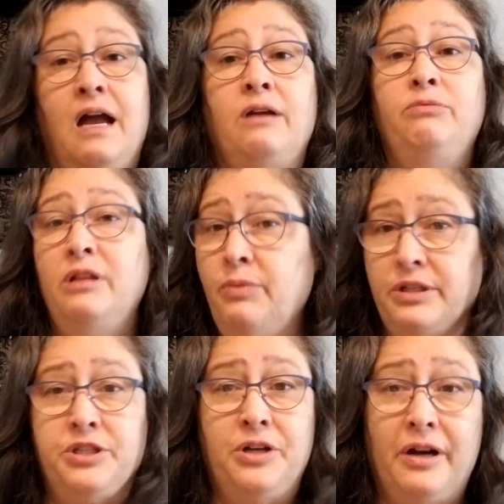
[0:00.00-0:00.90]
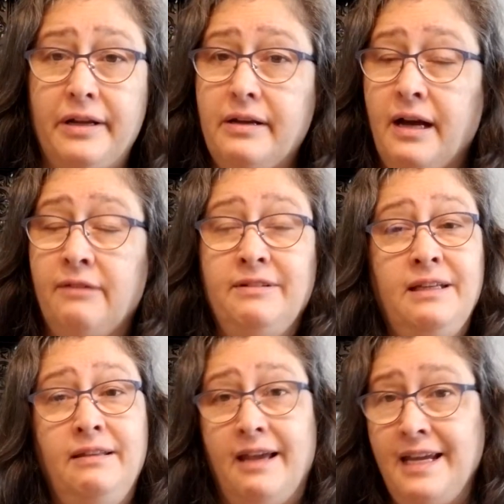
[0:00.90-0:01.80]
I really want to start it. I really
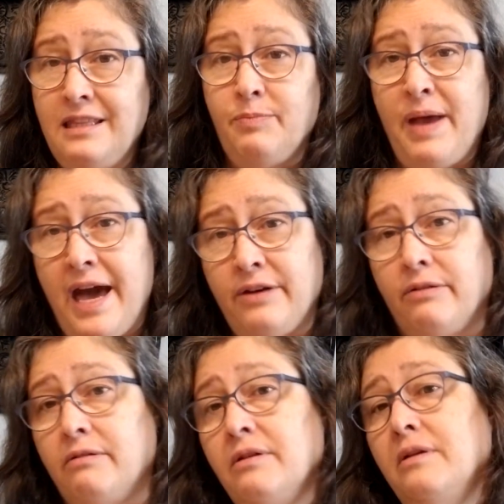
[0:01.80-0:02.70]
like the pattern,